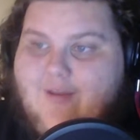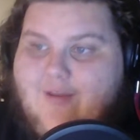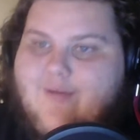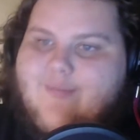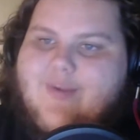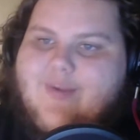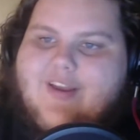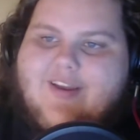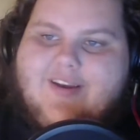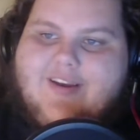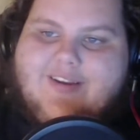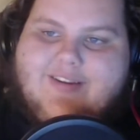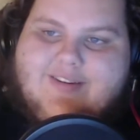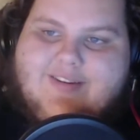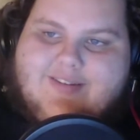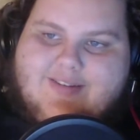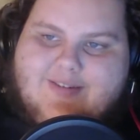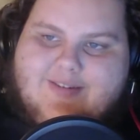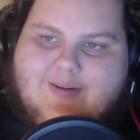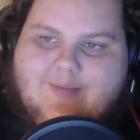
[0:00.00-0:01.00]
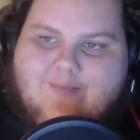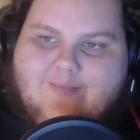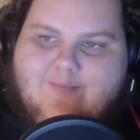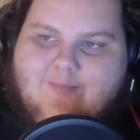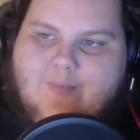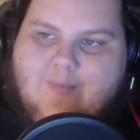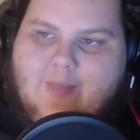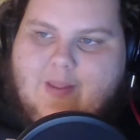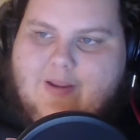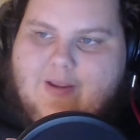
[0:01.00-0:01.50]
Because
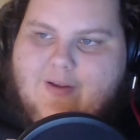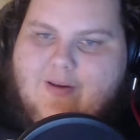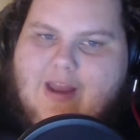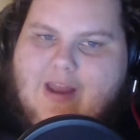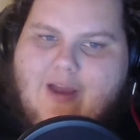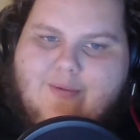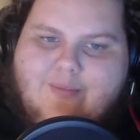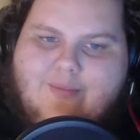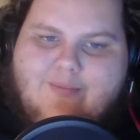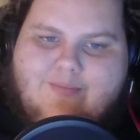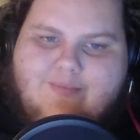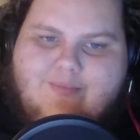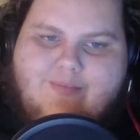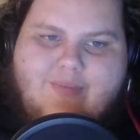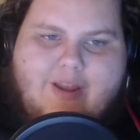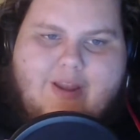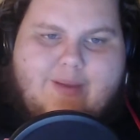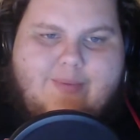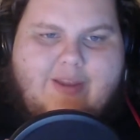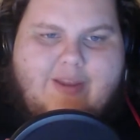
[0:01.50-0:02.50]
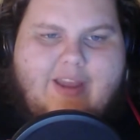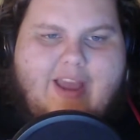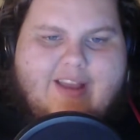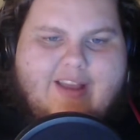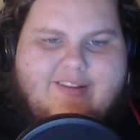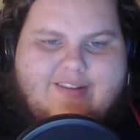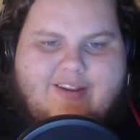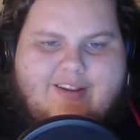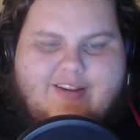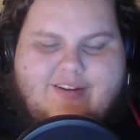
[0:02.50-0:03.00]
you're now maybe
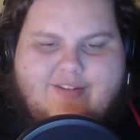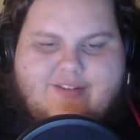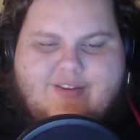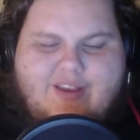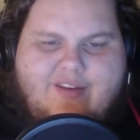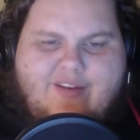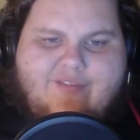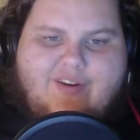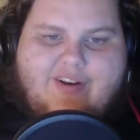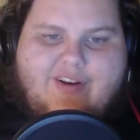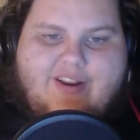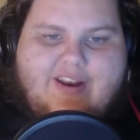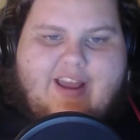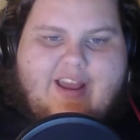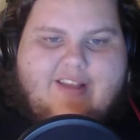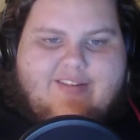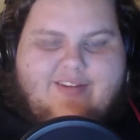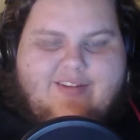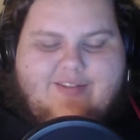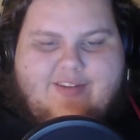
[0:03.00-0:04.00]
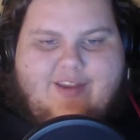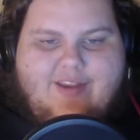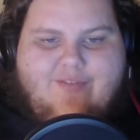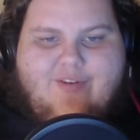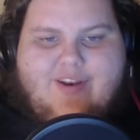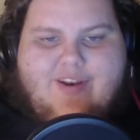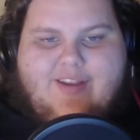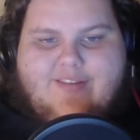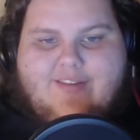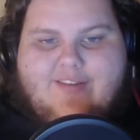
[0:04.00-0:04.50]
asking yourself, or did ask yourself
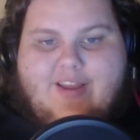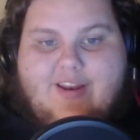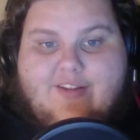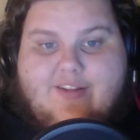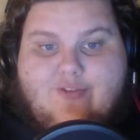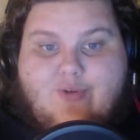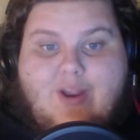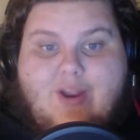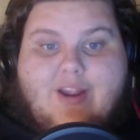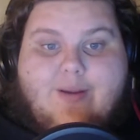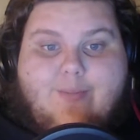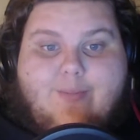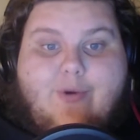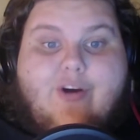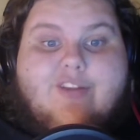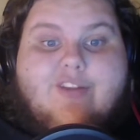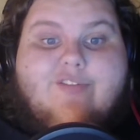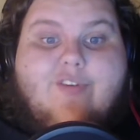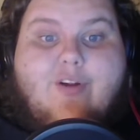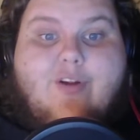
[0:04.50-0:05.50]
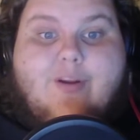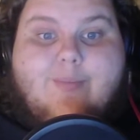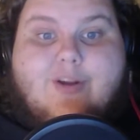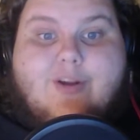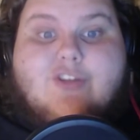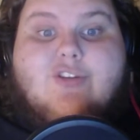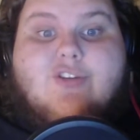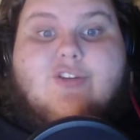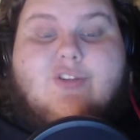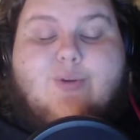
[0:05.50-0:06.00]
when I said it, Dragon Ball is very
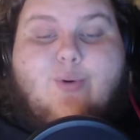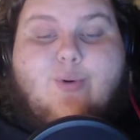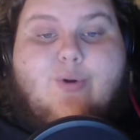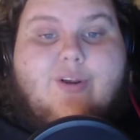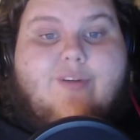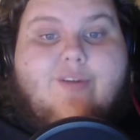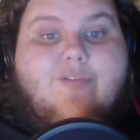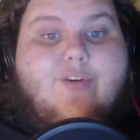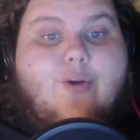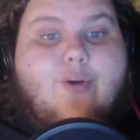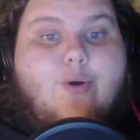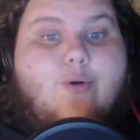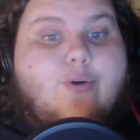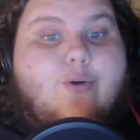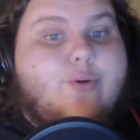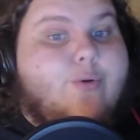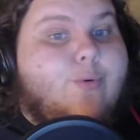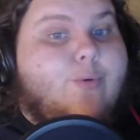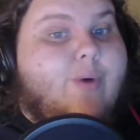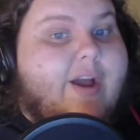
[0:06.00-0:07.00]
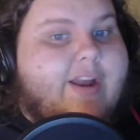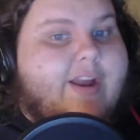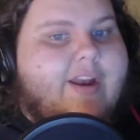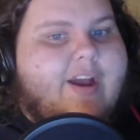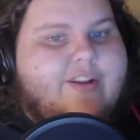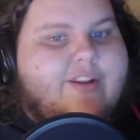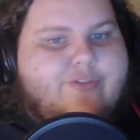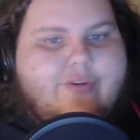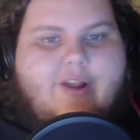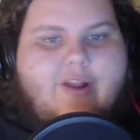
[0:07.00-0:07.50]
much the story of Goku, why
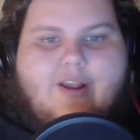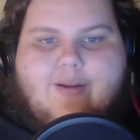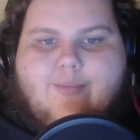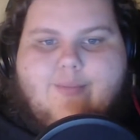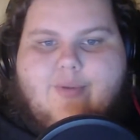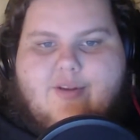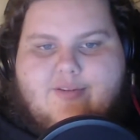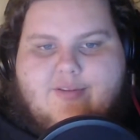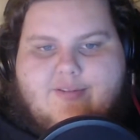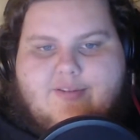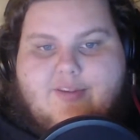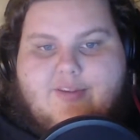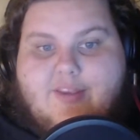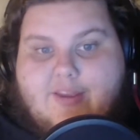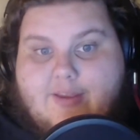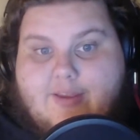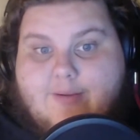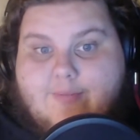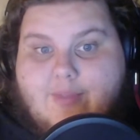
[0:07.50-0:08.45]
not Dragon Ball Z?